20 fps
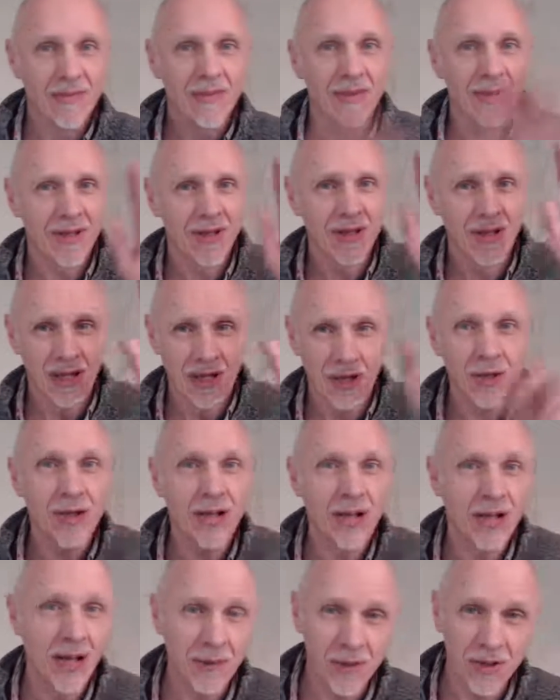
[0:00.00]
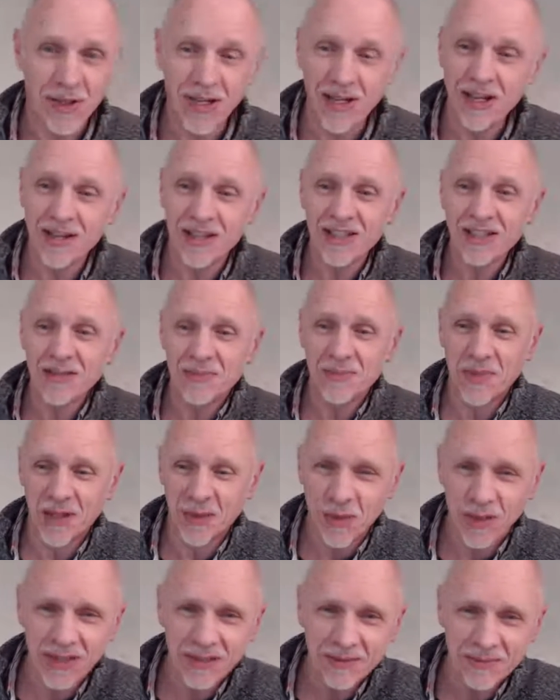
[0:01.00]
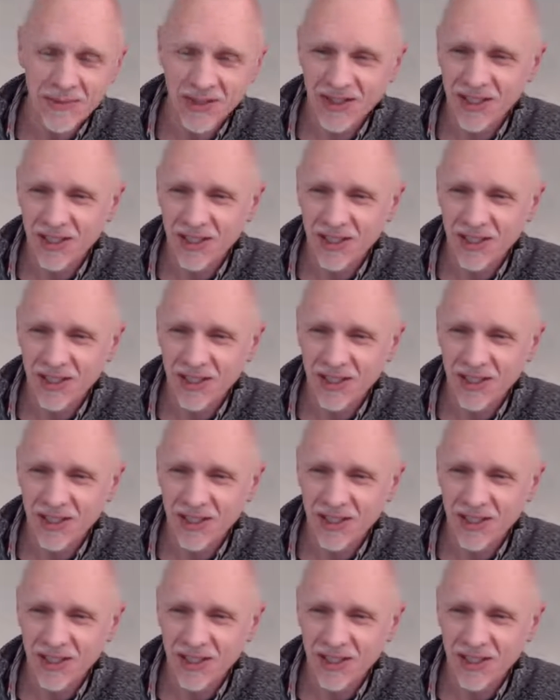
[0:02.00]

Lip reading: hello, I'm looking like this, by the way, in